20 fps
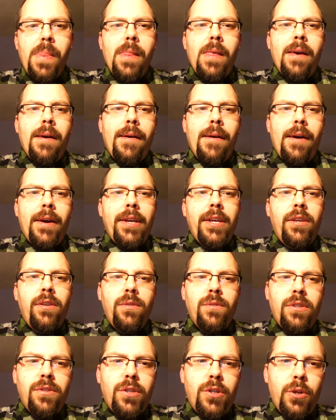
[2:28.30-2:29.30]
Uh, he
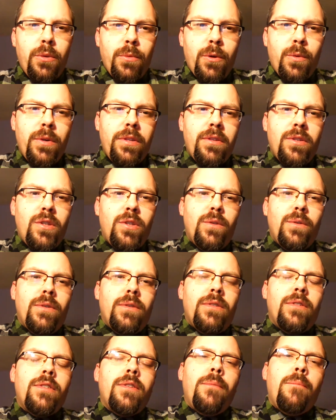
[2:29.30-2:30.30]
uses humor with his
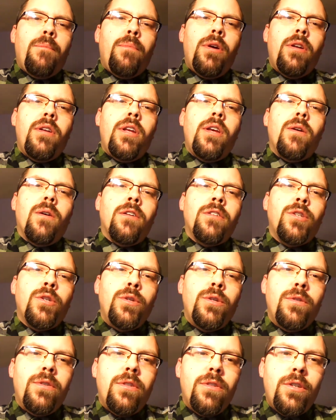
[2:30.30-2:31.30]
students, but he also
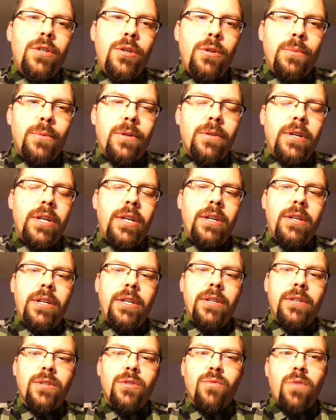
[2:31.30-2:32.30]
uses humor in
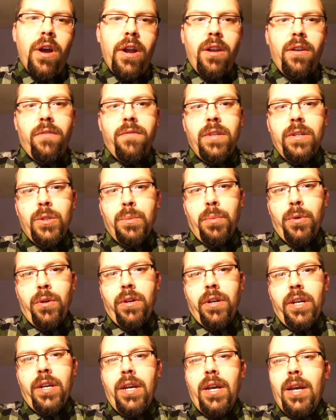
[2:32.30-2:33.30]
his writing of this
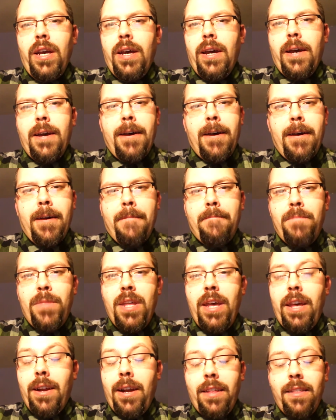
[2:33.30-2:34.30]
book. Um,
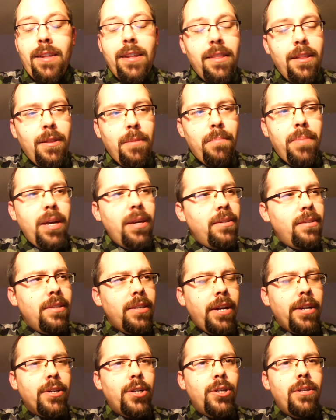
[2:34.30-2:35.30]
and I think that the best
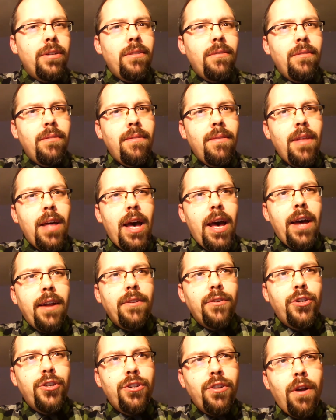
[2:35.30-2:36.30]
section that
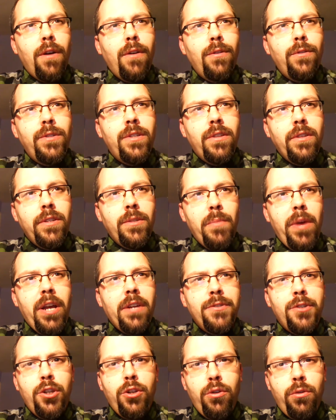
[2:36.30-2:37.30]
shows this
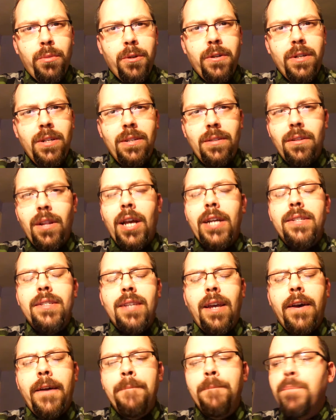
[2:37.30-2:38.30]
man's humor in his light
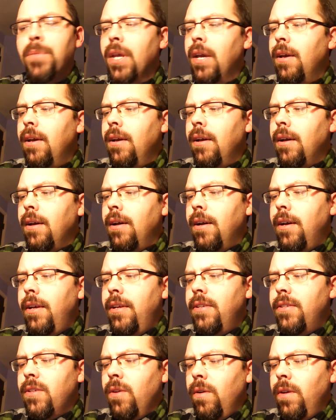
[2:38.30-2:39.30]
side uh,
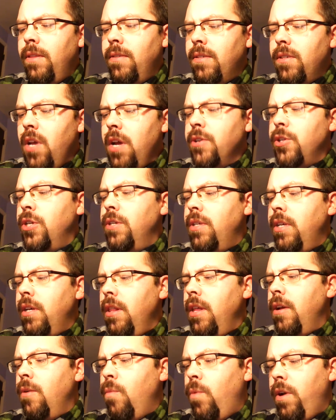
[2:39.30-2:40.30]
is on the section
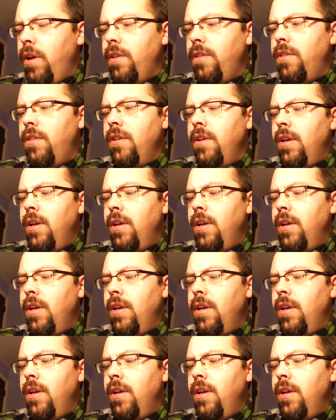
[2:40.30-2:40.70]
dealing with